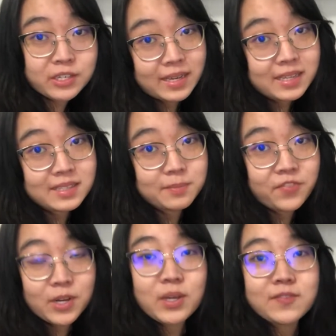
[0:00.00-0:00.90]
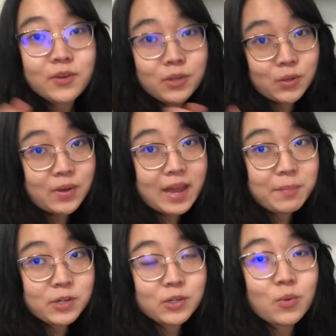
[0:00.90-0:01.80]
This video is for you, and
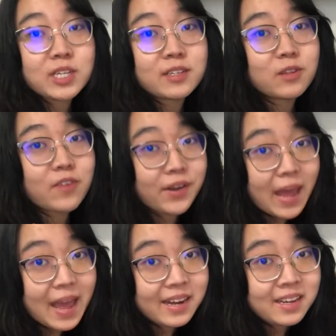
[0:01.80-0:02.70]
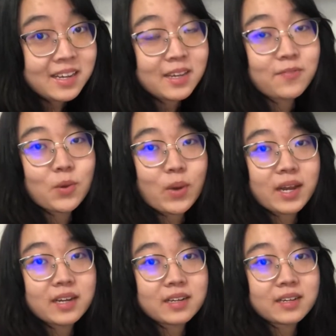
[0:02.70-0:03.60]
make sure to watch until the very end if you
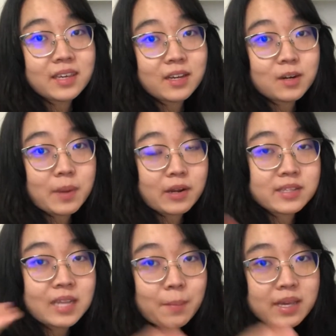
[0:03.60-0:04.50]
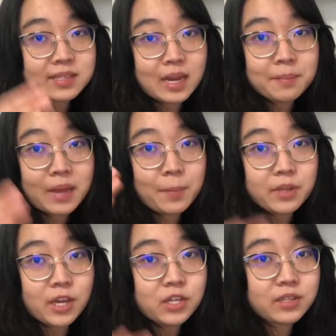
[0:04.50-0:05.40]
want to hear about the step-by-step
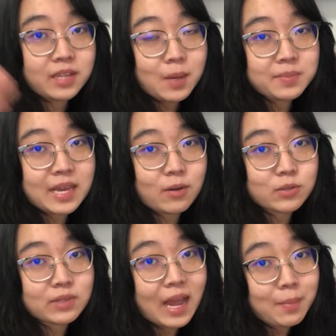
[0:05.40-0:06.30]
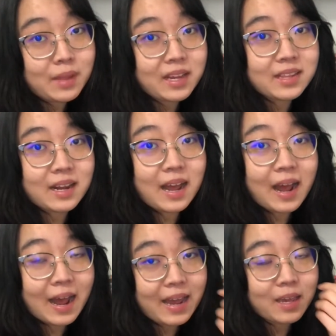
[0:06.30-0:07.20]
application tips and also timeline that
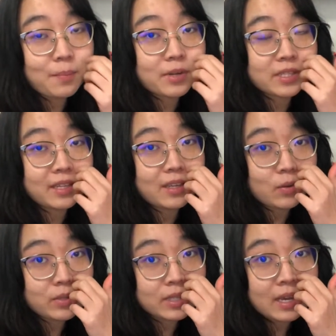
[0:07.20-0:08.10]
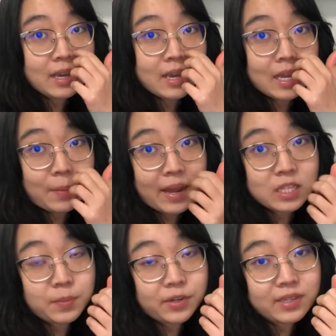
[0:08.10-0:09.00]
I personally use in my
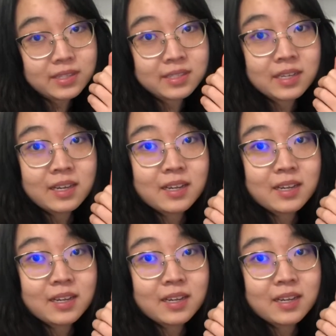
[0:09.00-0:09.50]
experience